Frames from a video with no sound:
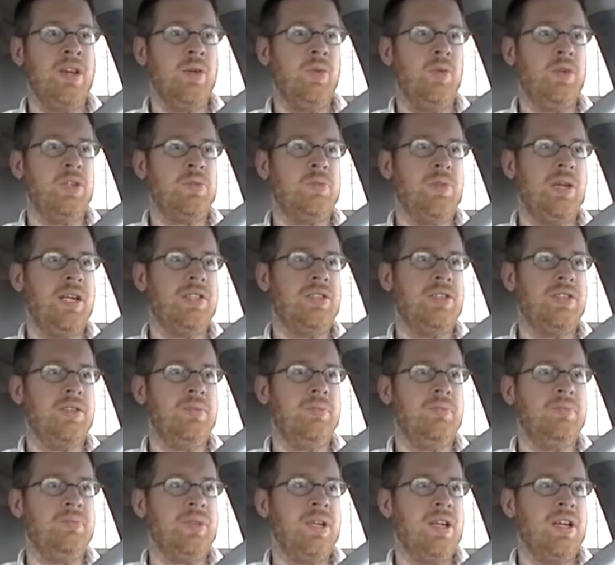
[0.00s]
which makes
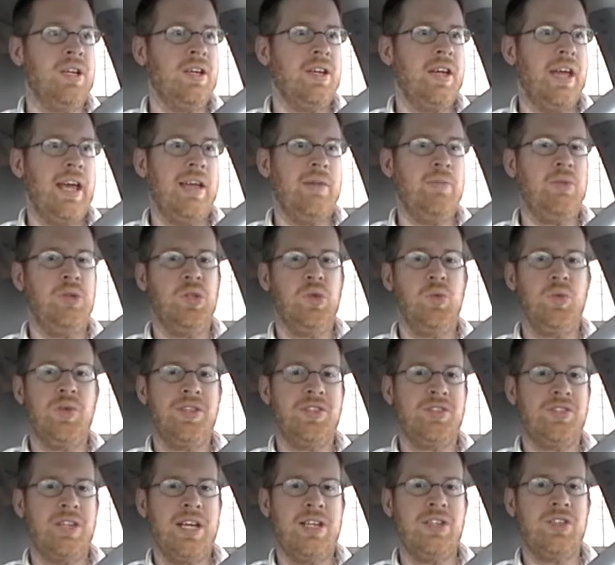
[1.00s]
him able to
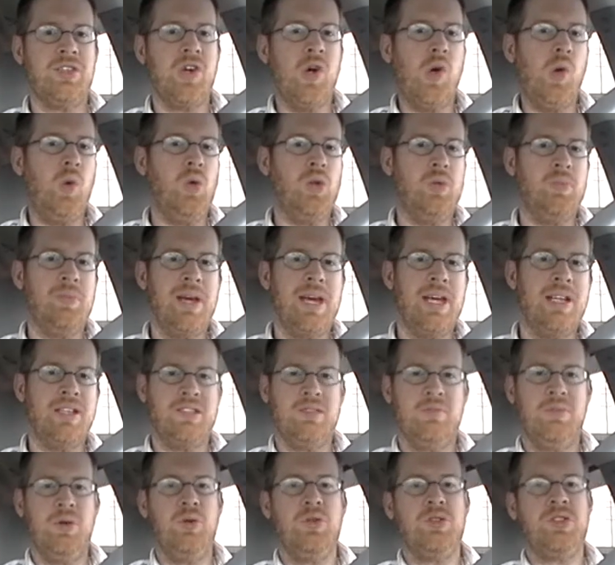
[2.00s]
withstand cold man
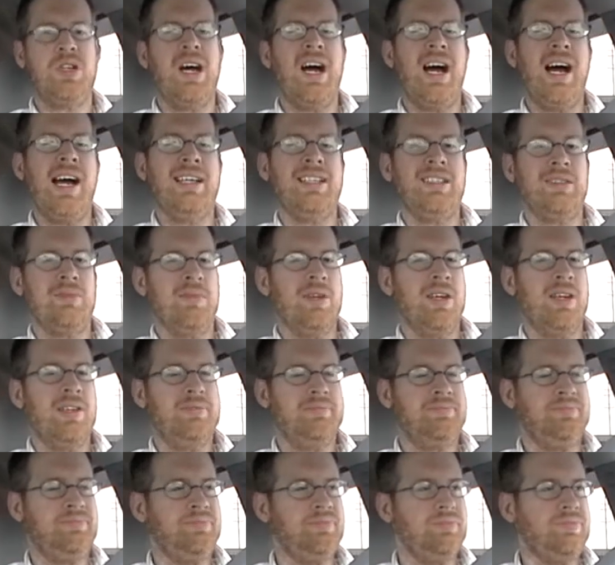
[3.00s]
as opposed to ice
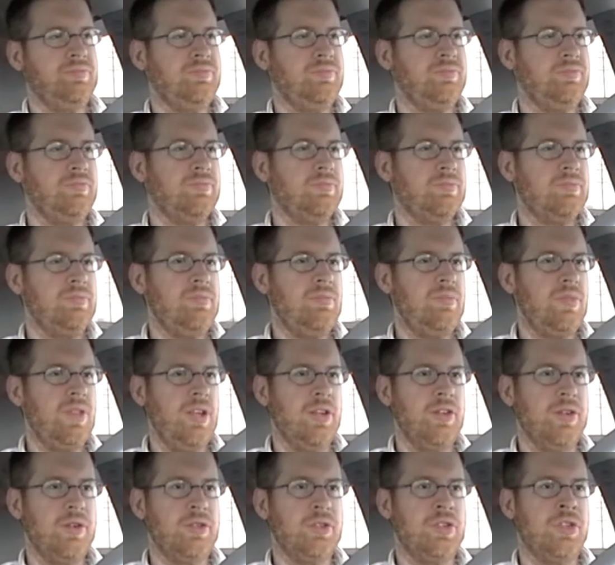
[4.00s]
man.
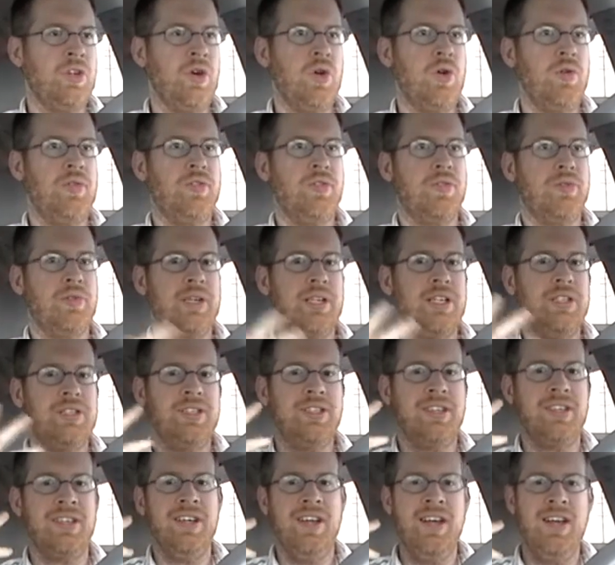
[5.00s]
There's no
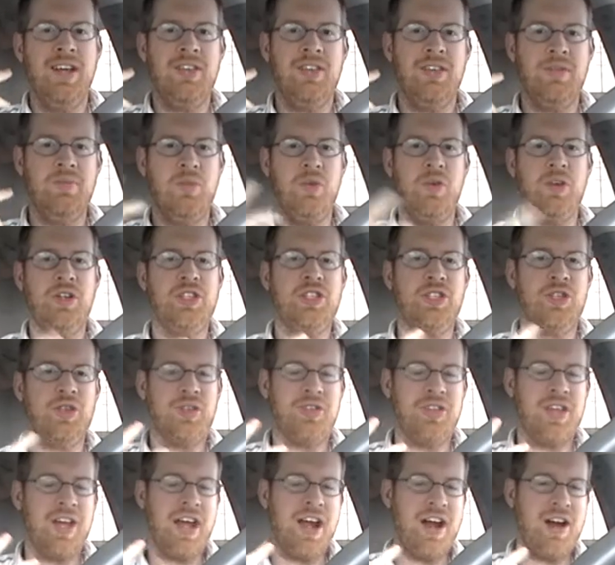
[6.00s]
freezing the moisture
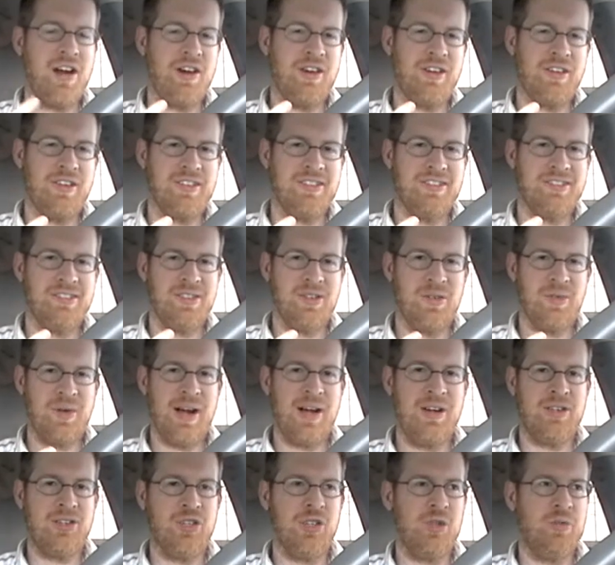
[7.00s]
in the air
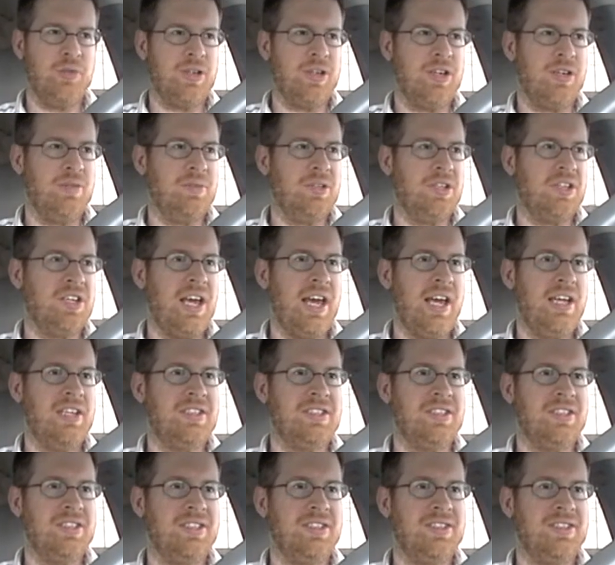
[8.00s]
around you to become
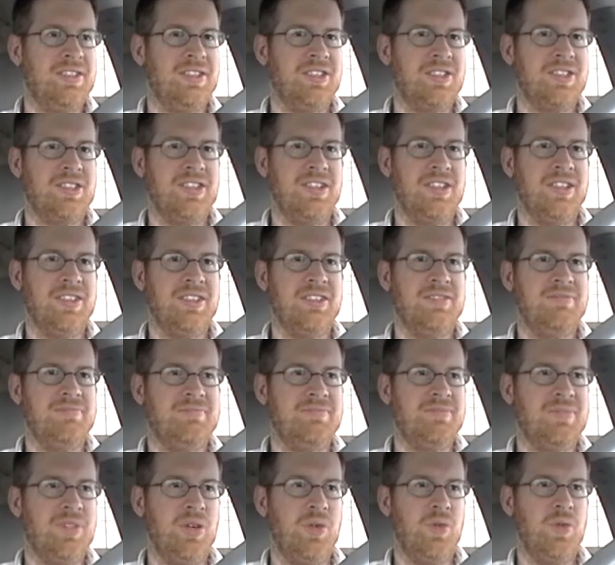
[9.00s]
encased in a, a solid,
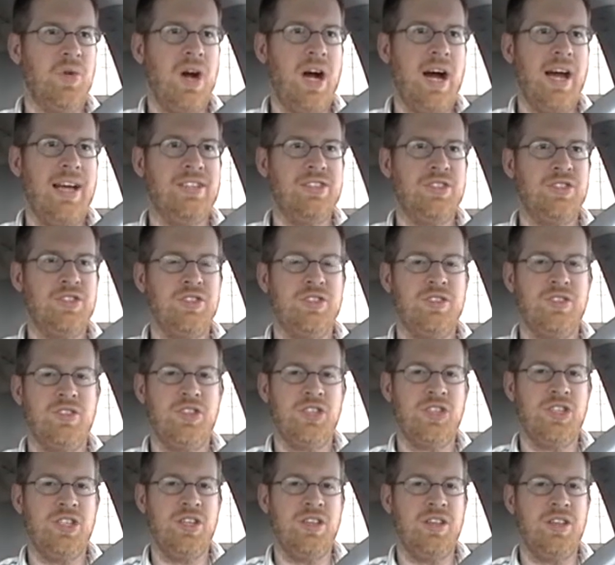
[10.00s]
you know, ice
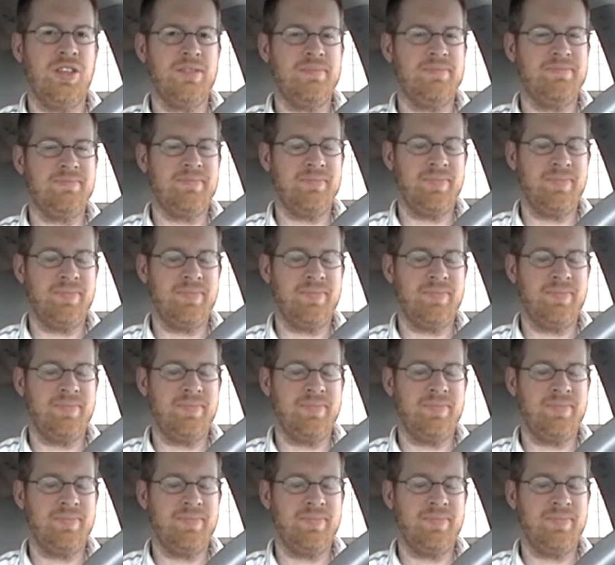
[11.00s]
sheath.